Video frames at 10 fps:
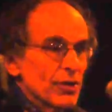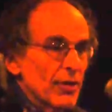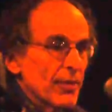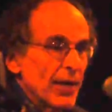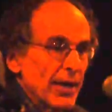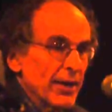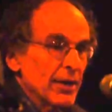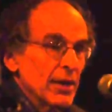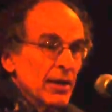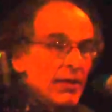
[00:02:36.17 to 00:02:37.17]
to them
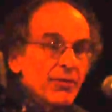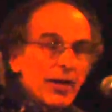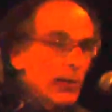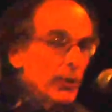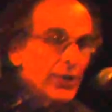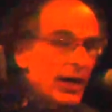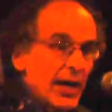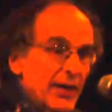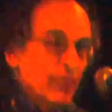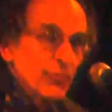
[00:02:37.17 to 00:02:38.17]
then, they would
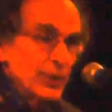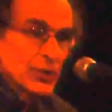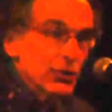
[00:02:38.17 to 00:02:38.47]
not have been